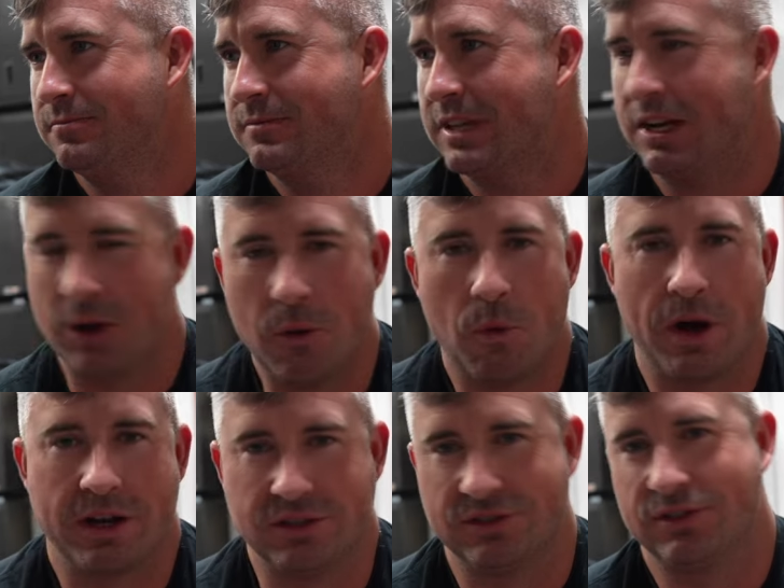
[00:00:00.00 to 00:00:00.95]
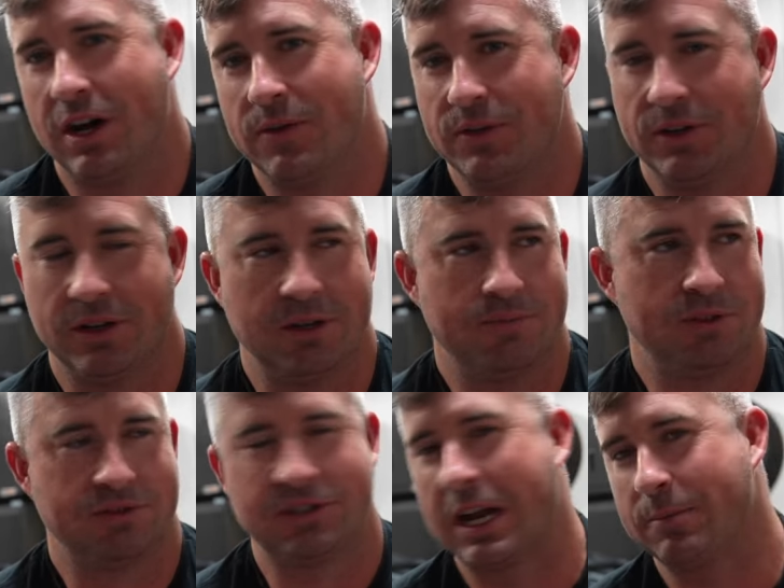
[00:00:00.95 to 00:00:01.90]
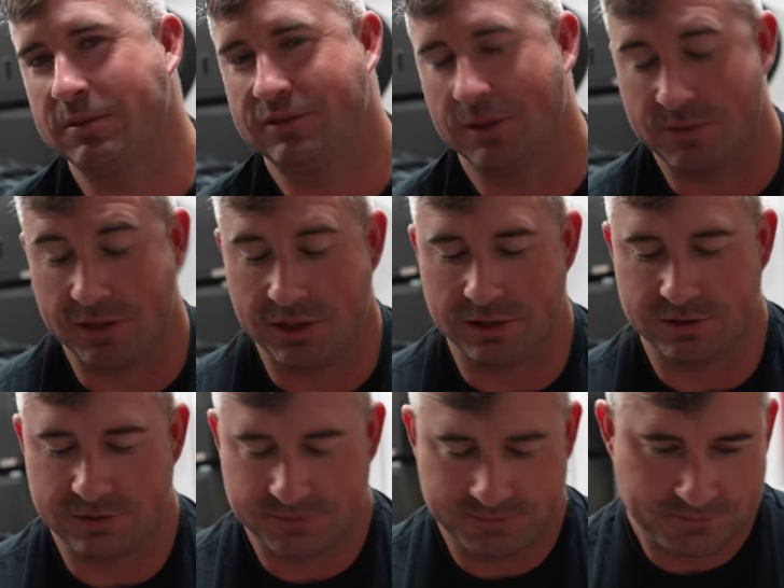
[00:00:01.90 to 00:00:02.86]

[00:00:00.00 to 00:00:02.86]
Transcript: I don't want to just soften it up. There's gotta be something else.